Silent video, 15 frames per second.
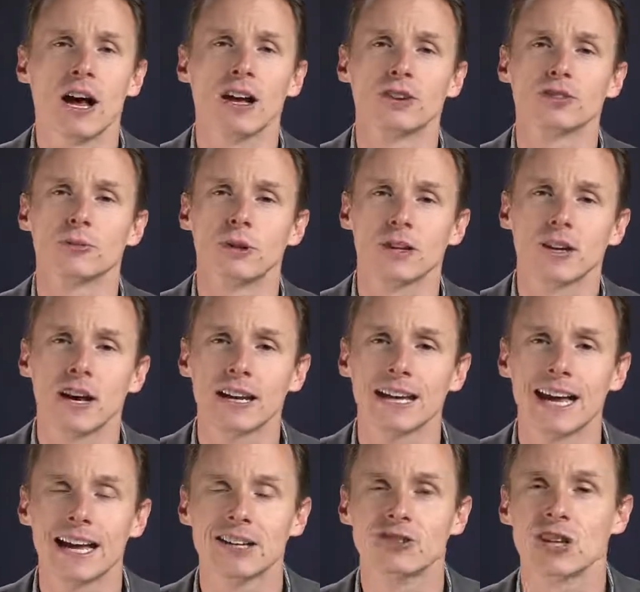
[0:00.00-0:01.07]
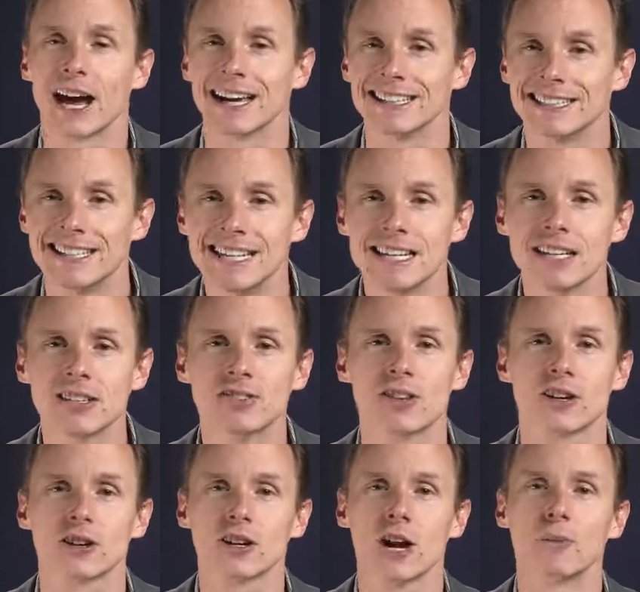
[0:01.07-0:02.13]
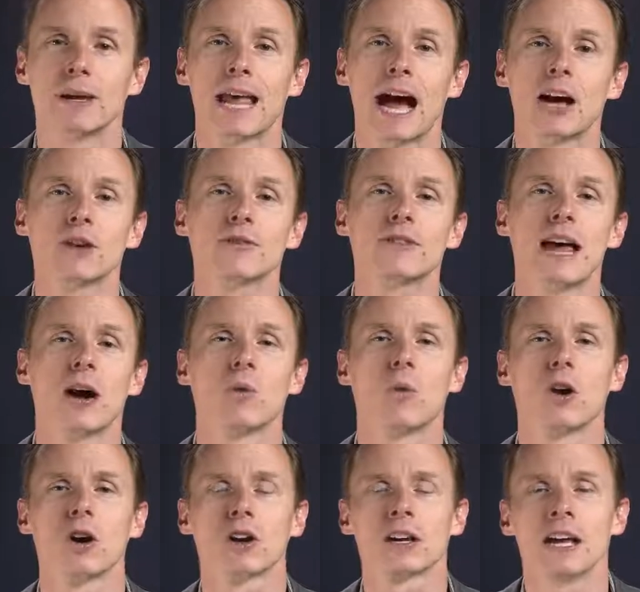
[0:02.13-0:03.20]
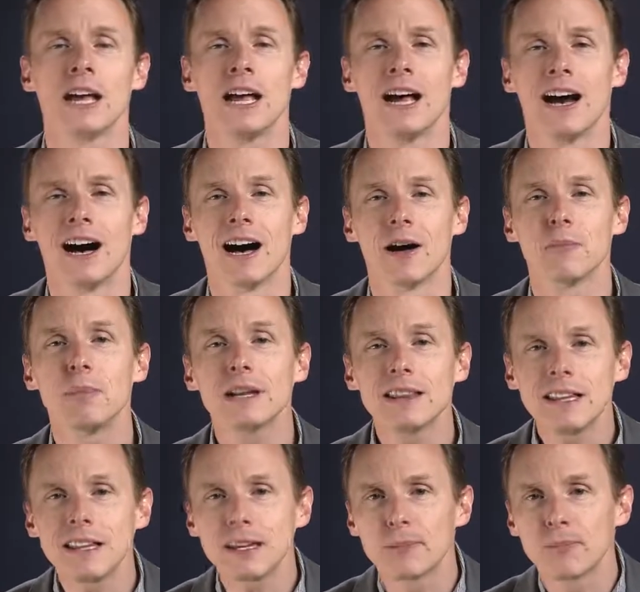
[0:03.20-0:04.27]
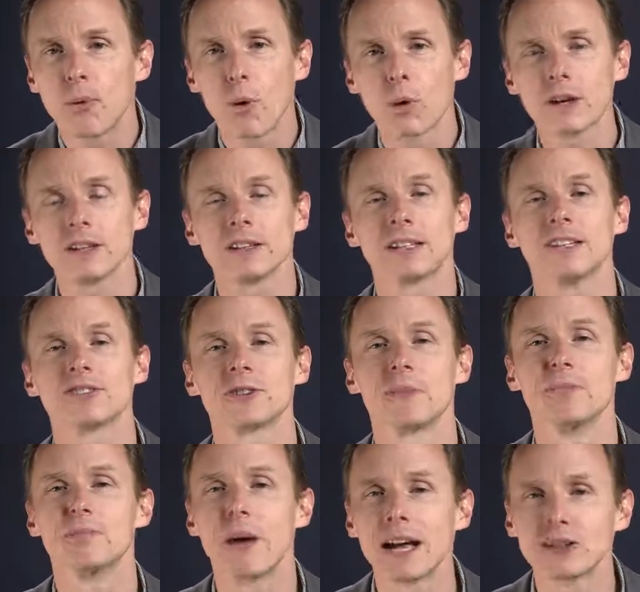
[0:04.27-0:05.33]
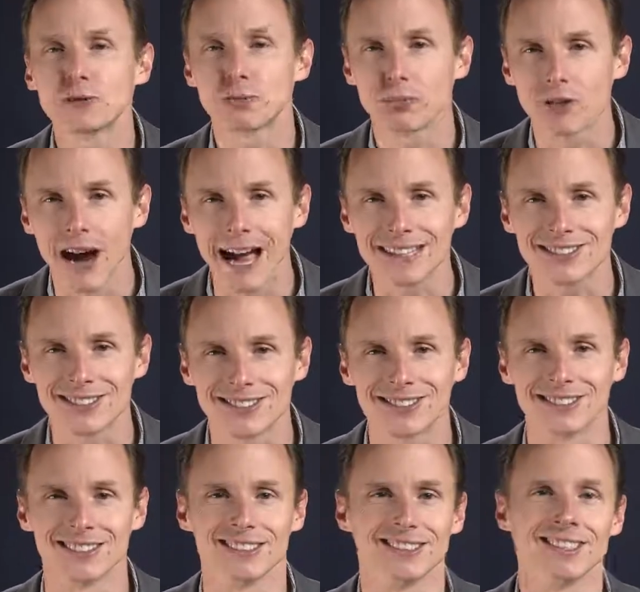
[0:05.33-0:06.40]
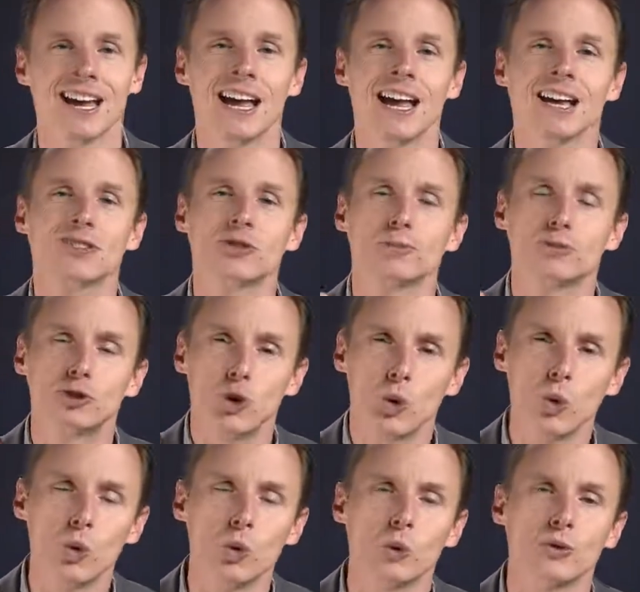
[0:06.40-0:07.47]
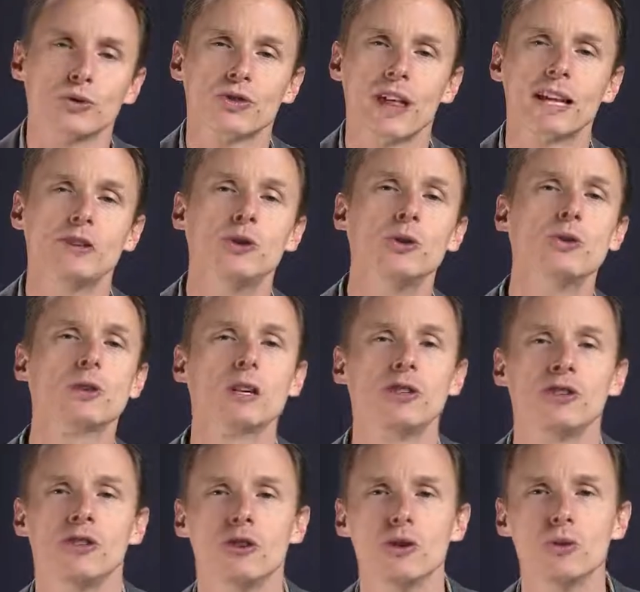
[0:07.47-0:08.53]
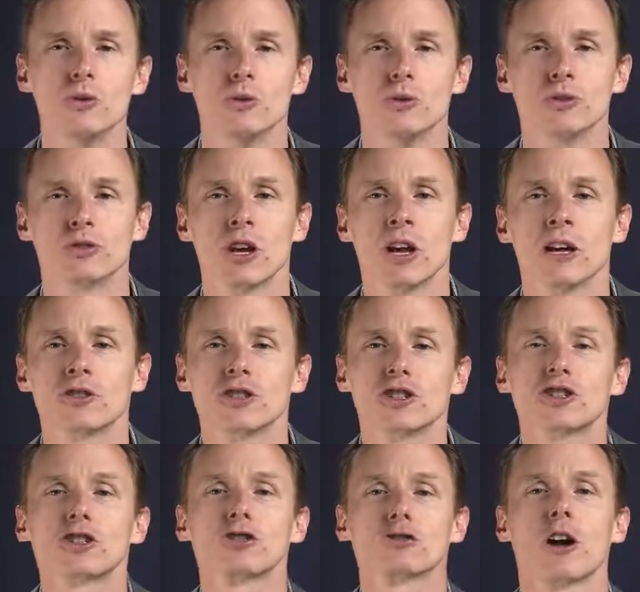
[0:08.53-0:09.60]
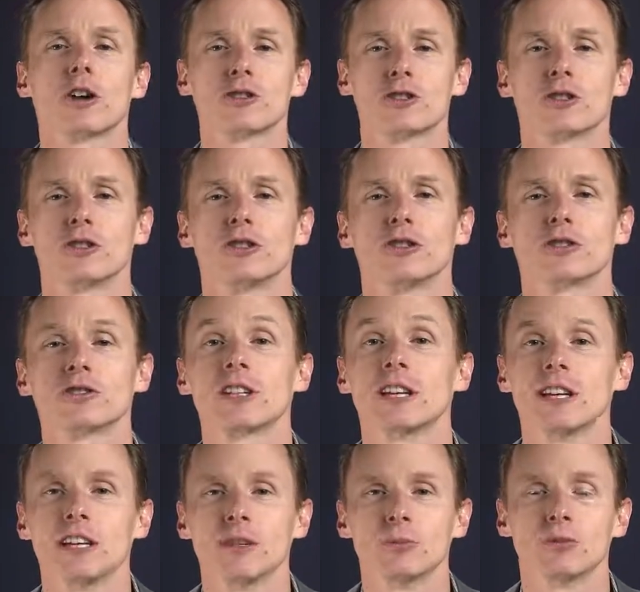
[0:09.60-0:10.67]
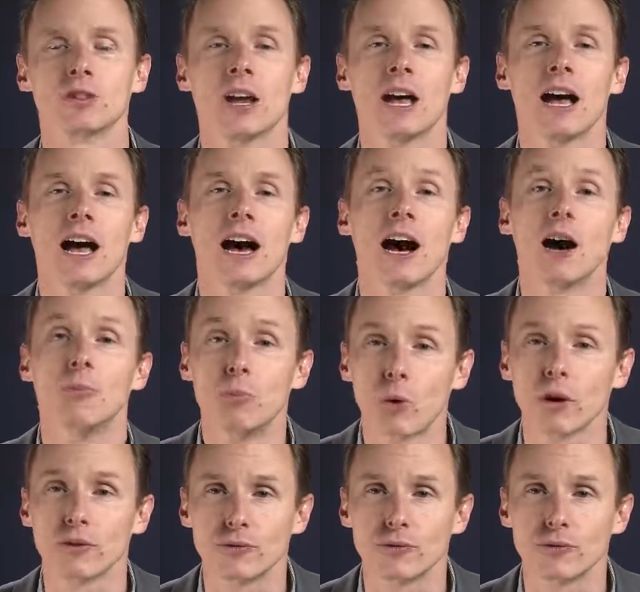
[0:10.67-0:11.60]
some of the cutting edge ideas that are coming out of that work, but then importantly, some best practices, some tools that you can use to structure your teams more